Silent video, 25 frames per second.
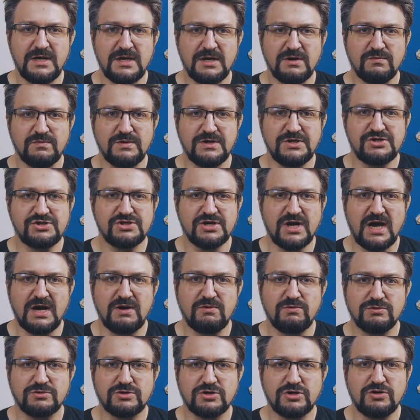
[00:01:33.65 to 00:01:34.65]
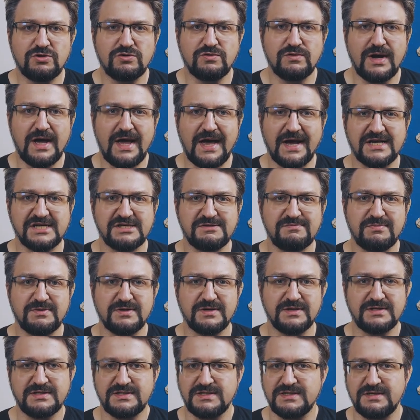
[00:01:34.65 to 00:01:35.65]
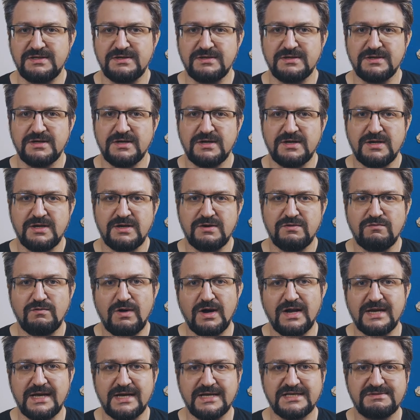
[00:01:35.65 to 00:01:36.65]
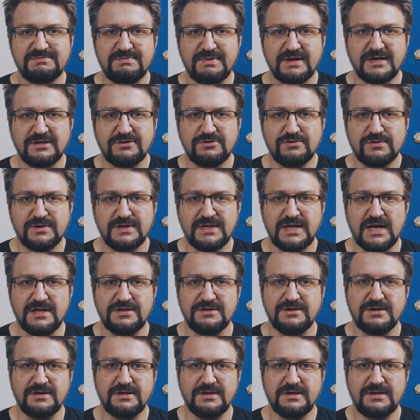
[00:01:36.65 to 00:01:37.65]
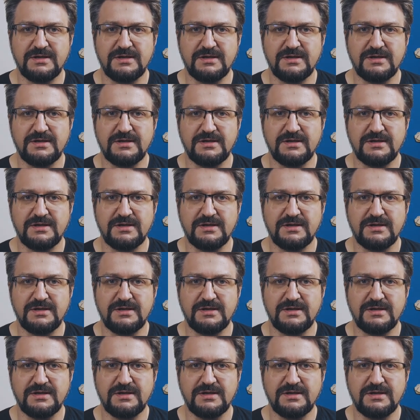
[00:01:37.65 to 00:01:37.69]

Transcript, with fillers: which I would call experts in one aspect or another.